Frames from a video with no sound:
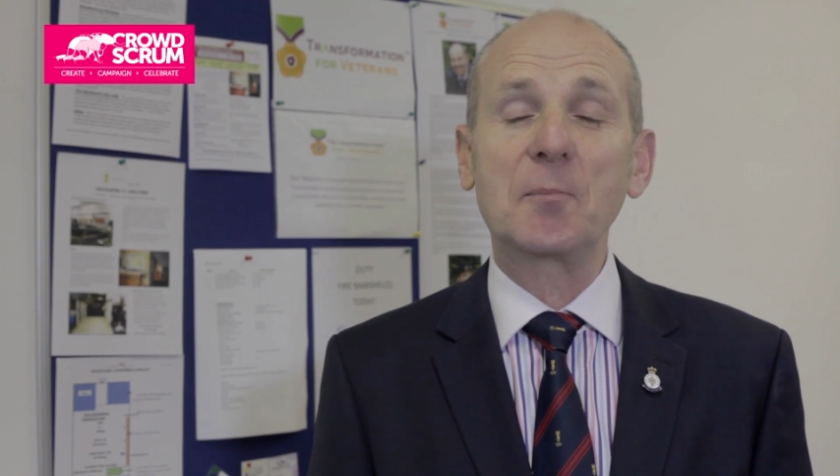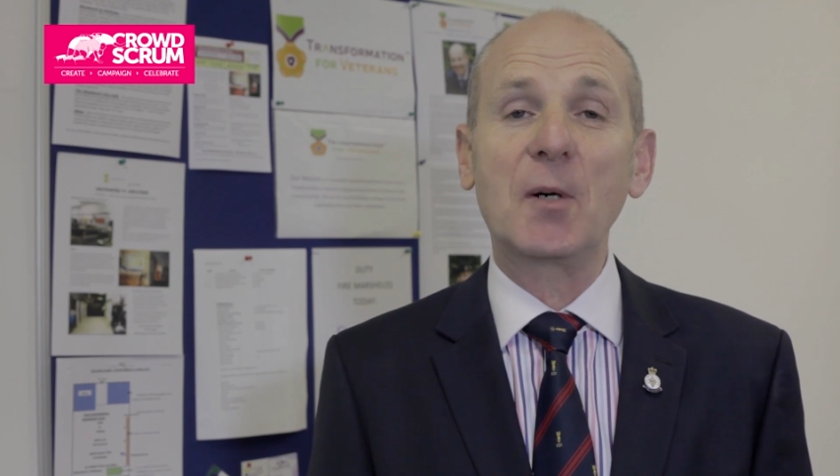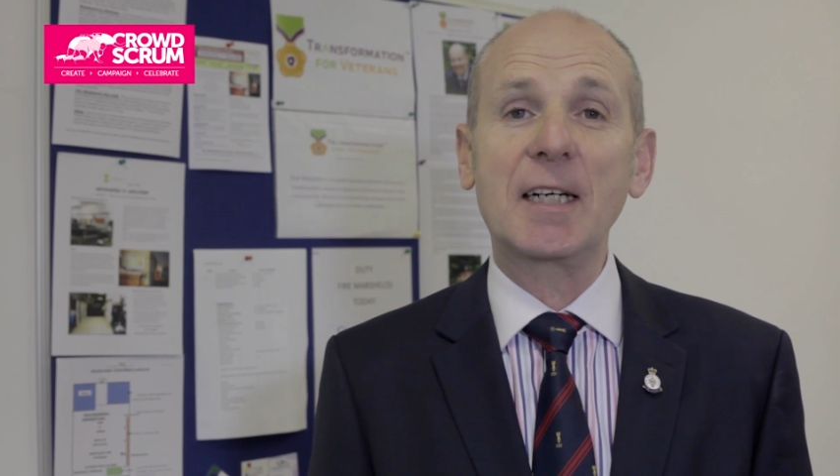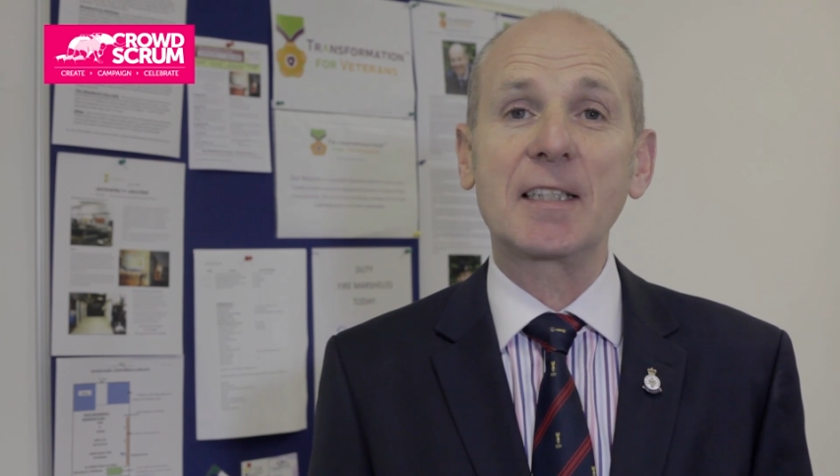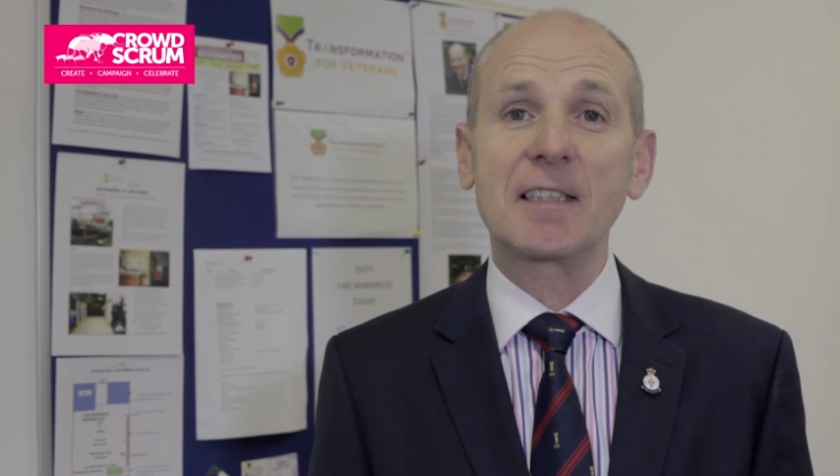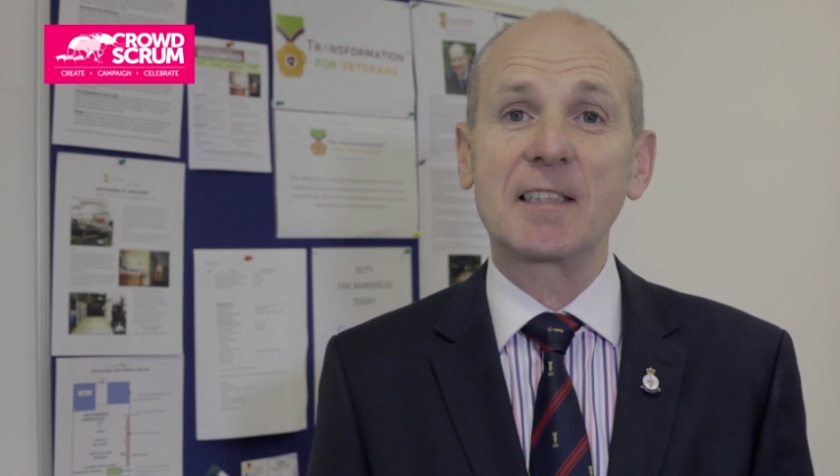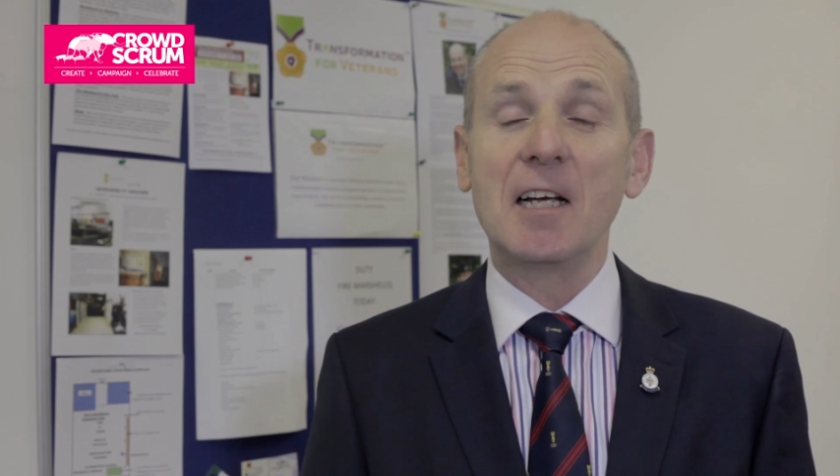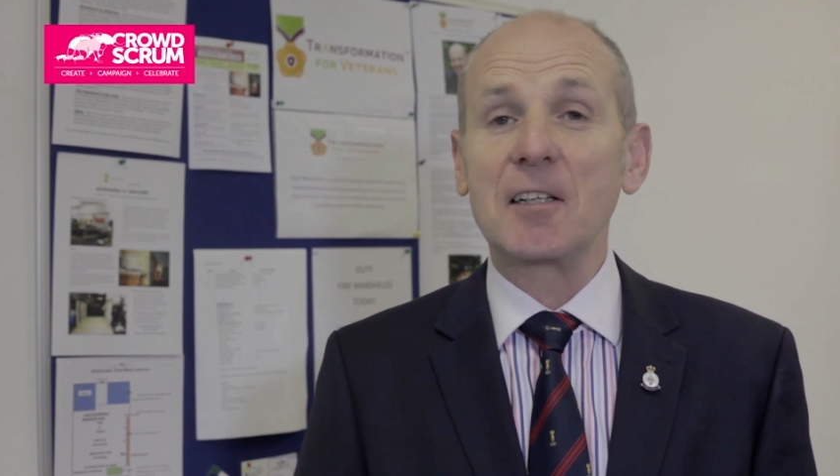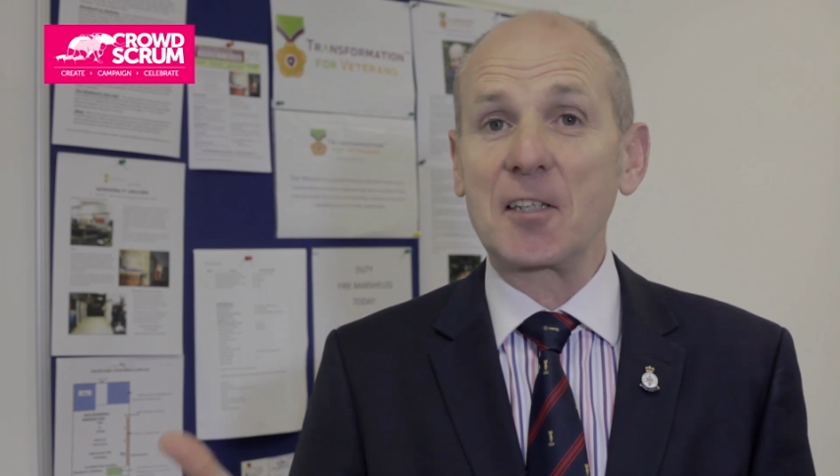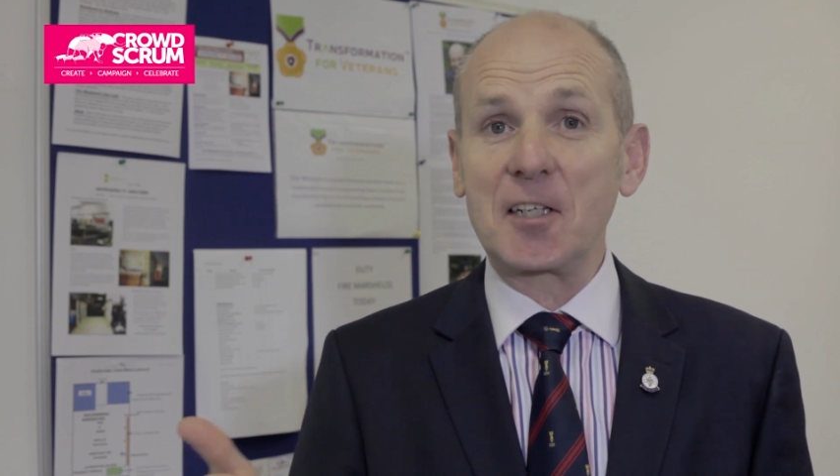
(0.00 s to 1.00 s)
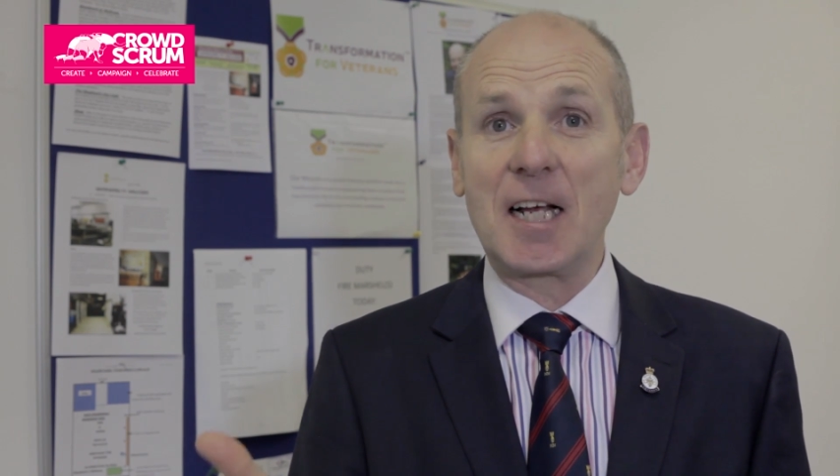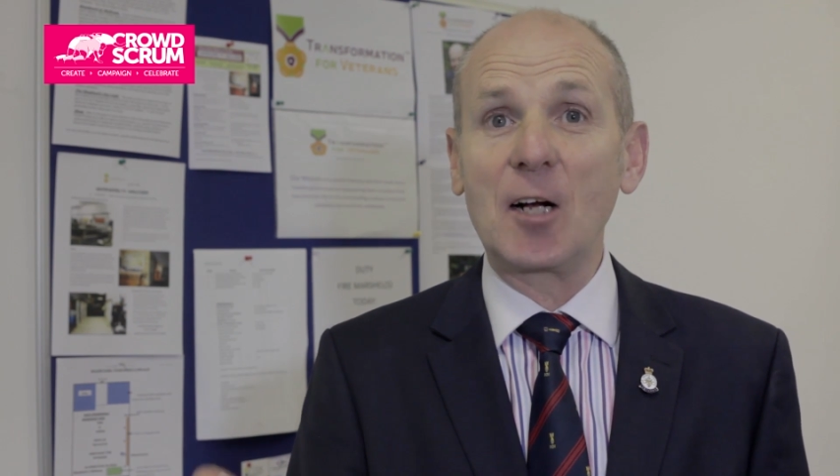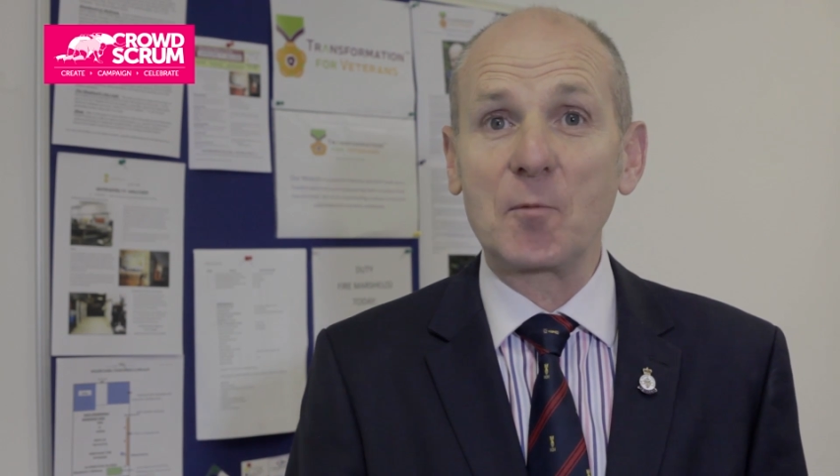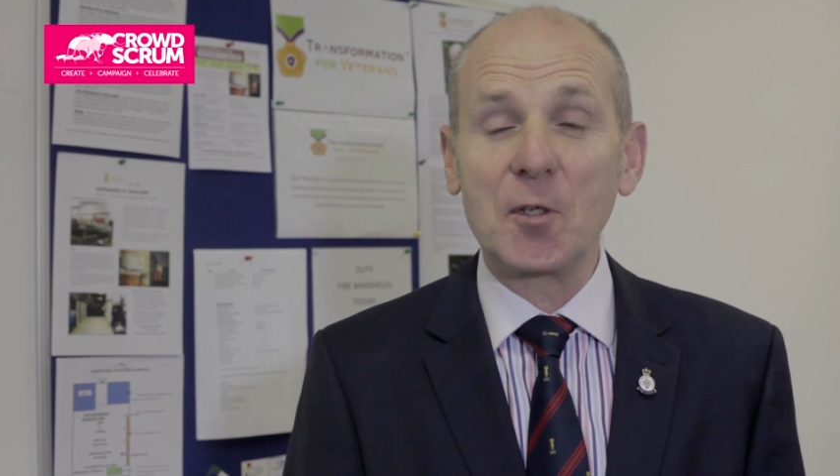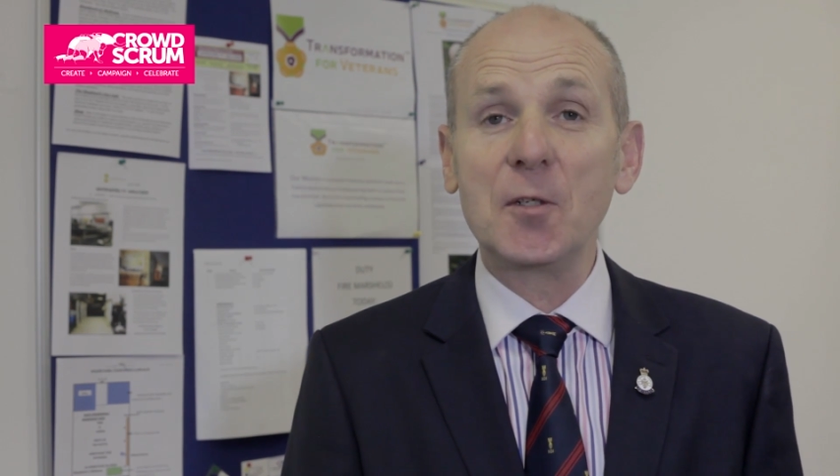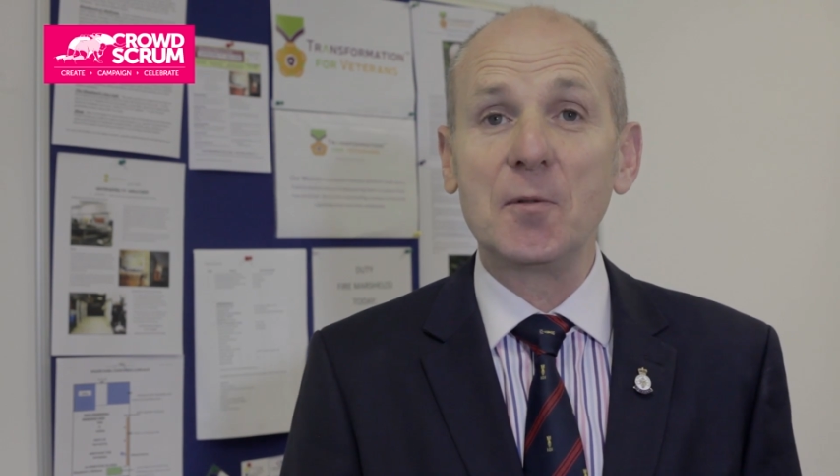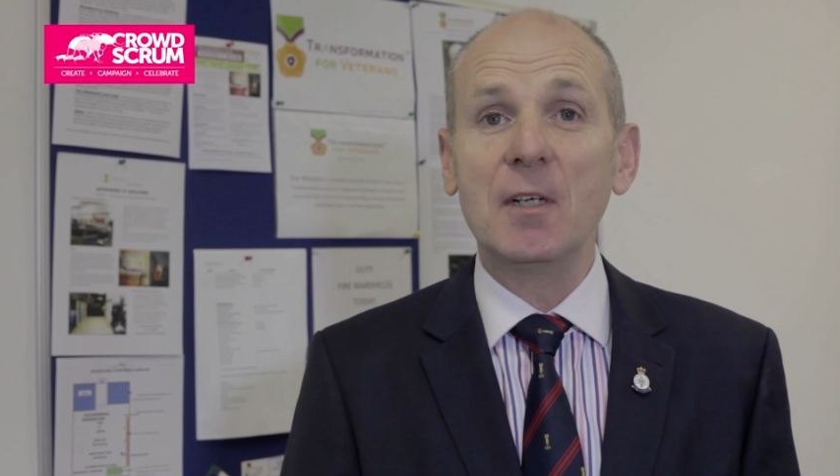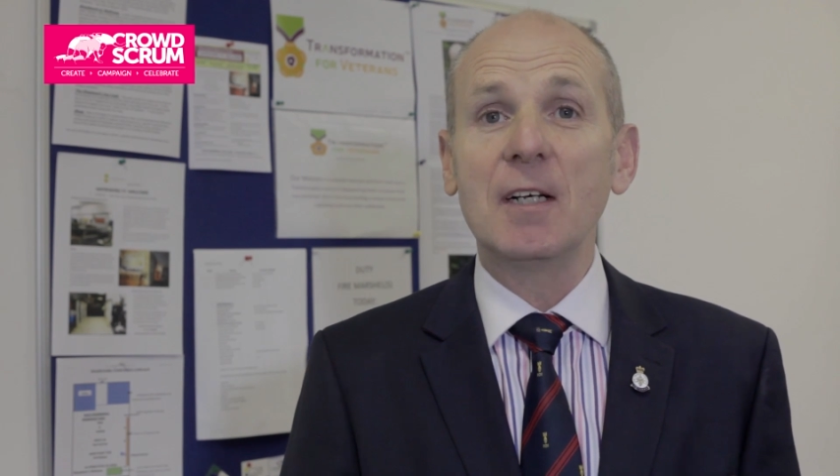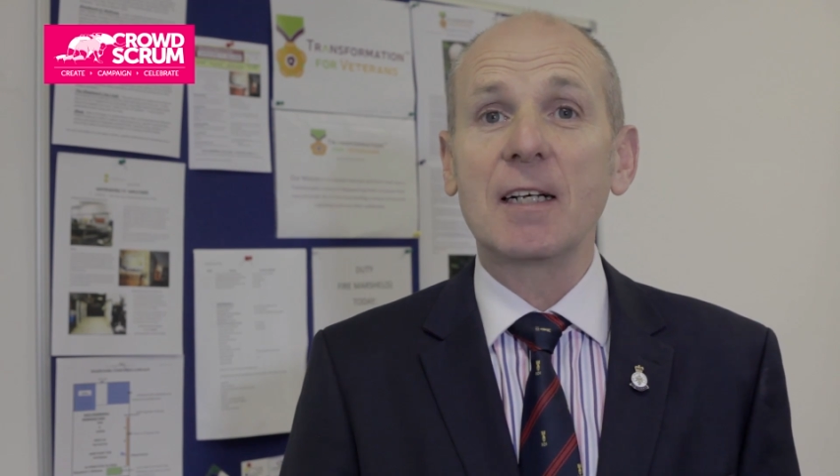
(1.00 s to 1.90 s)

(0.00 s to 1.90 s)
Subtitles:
packages that can help you